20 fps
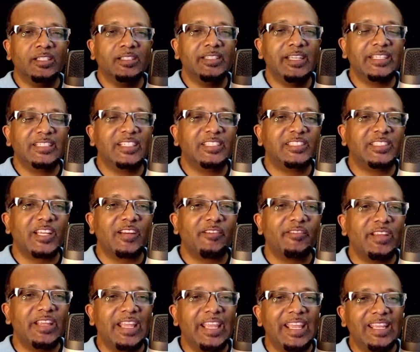the
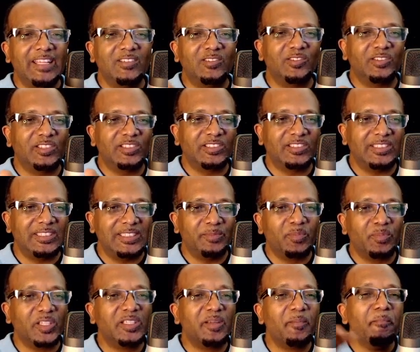dignitary into the
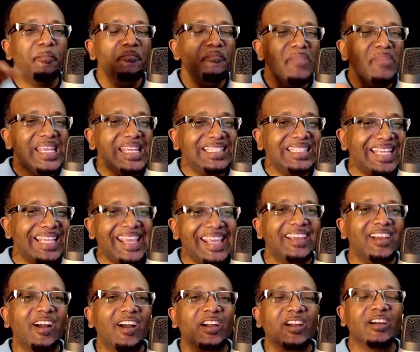city. But the
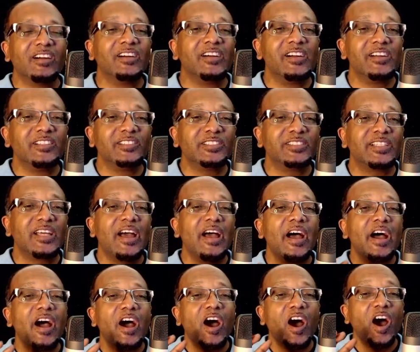meeting occurs
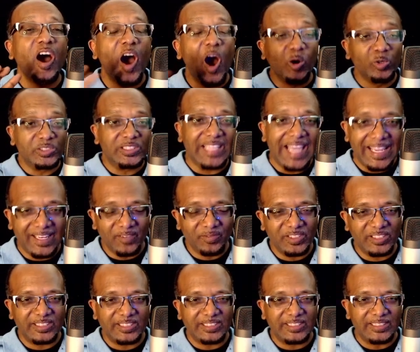outside of the